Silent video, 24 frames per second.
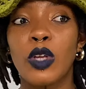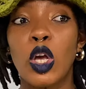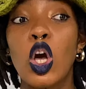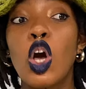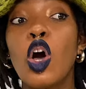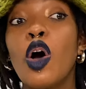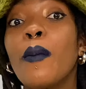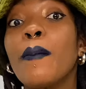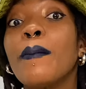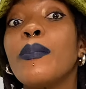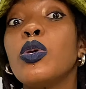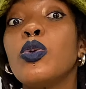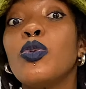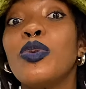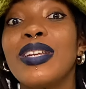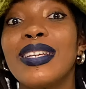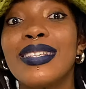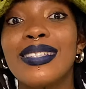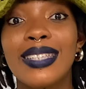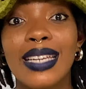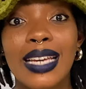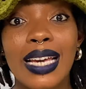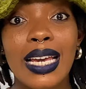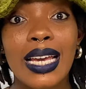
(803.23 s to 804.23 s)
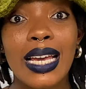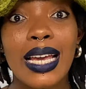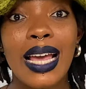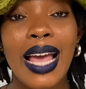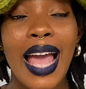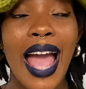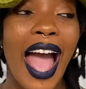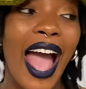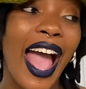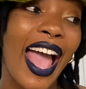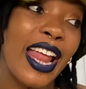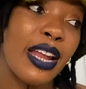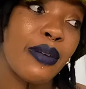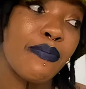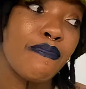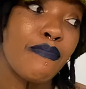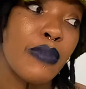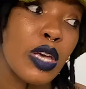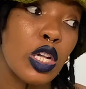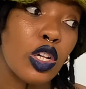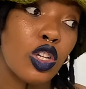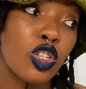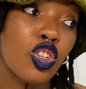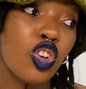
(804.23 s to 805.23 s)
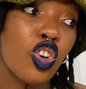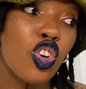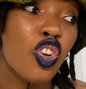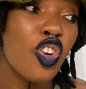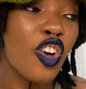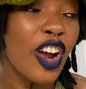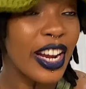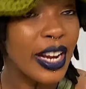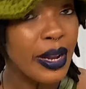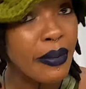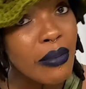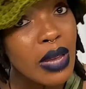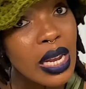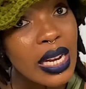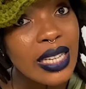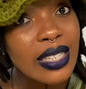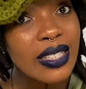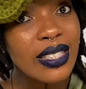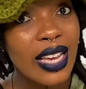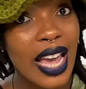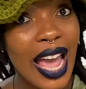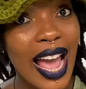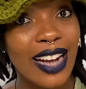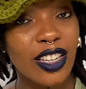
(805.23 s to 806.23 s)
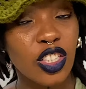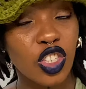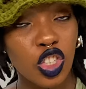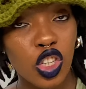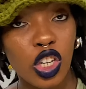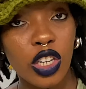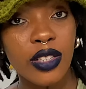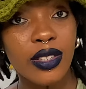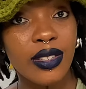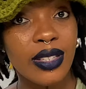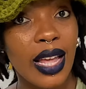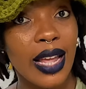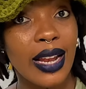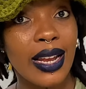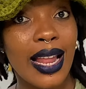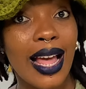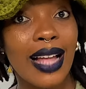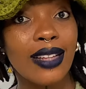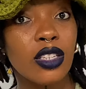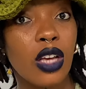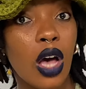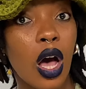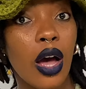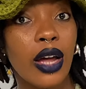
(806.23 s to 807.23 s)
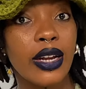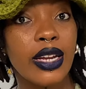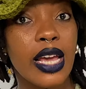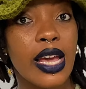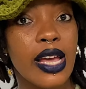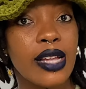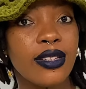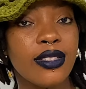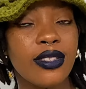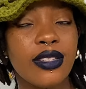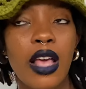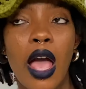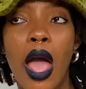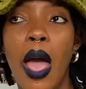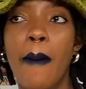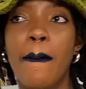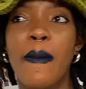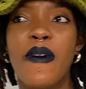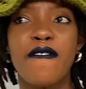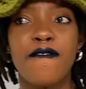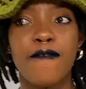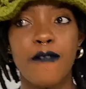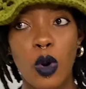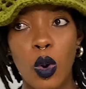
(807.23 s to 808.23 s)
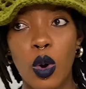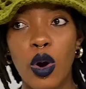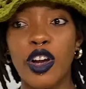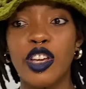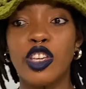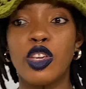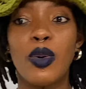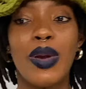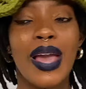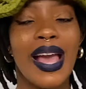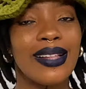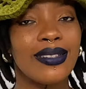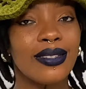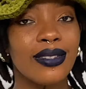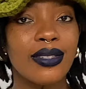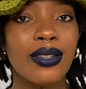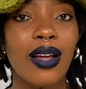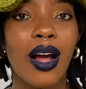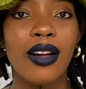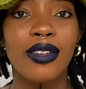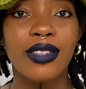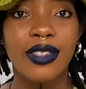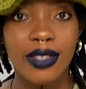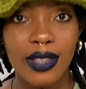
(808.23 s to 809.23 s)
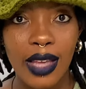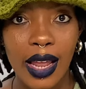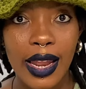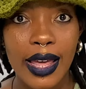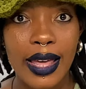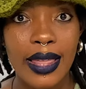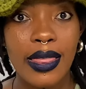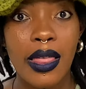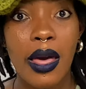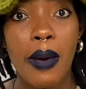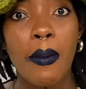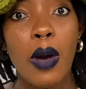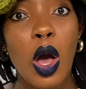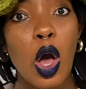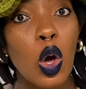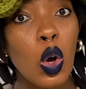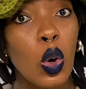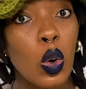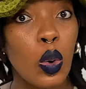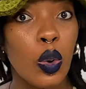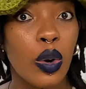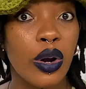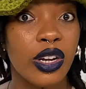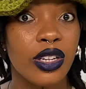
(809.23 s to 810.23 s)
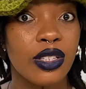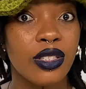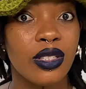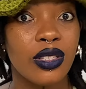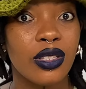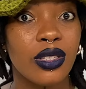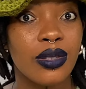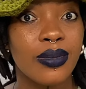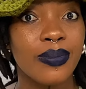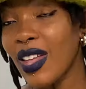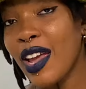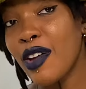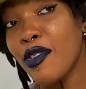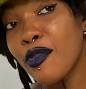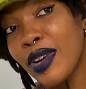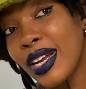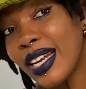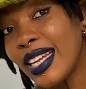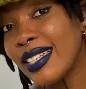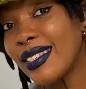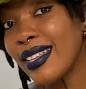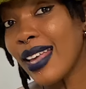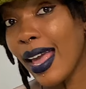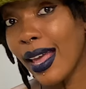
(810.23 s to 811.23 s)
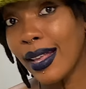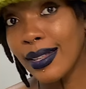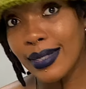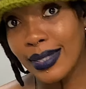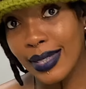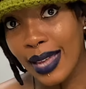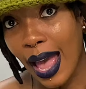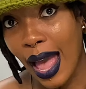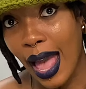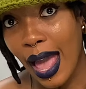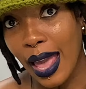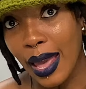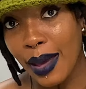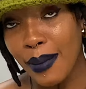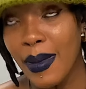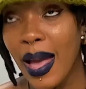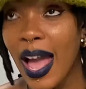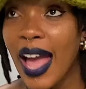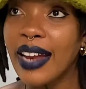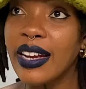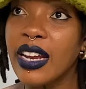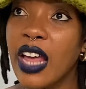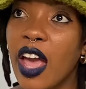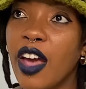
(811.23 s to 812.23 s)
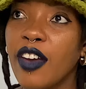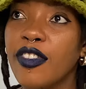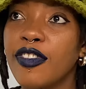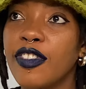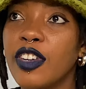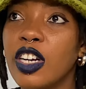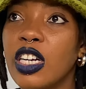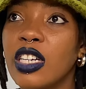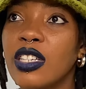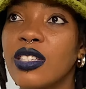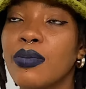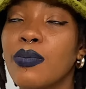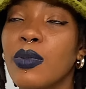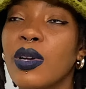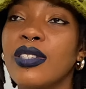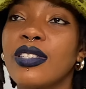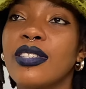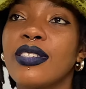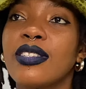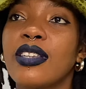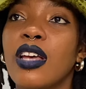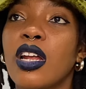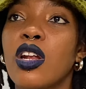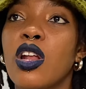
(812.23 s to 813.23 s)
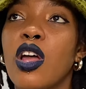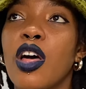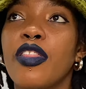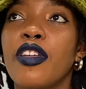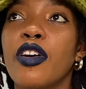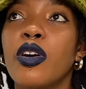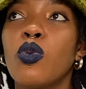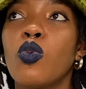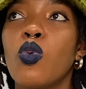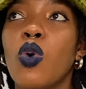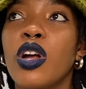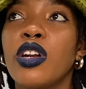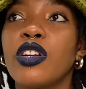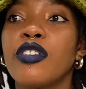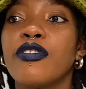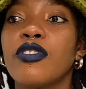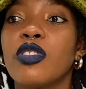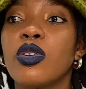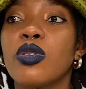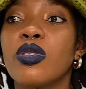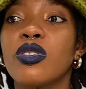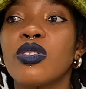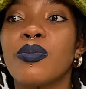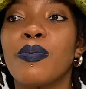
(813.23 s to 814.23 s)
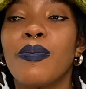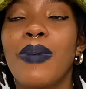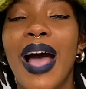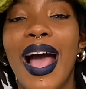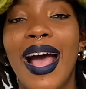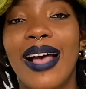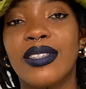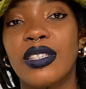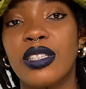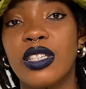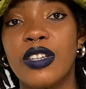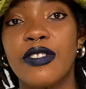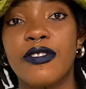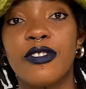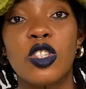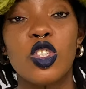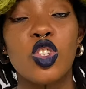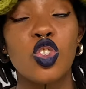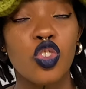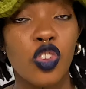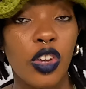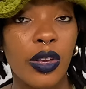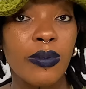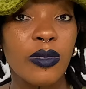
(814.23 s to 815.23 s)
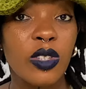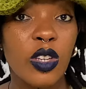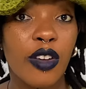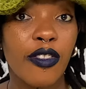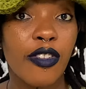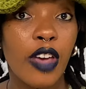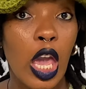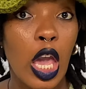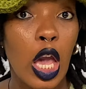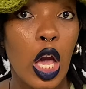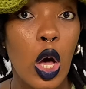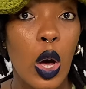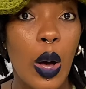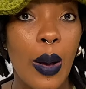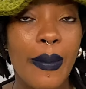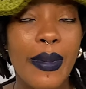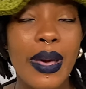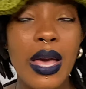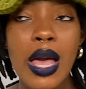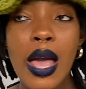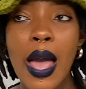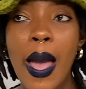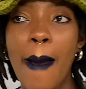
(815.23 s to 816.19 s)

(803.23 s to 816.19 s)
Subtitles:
community and build credibility and trust in that audience before you can start selling them a course. It really takes time and effort, but it's another one of those passive streams of income,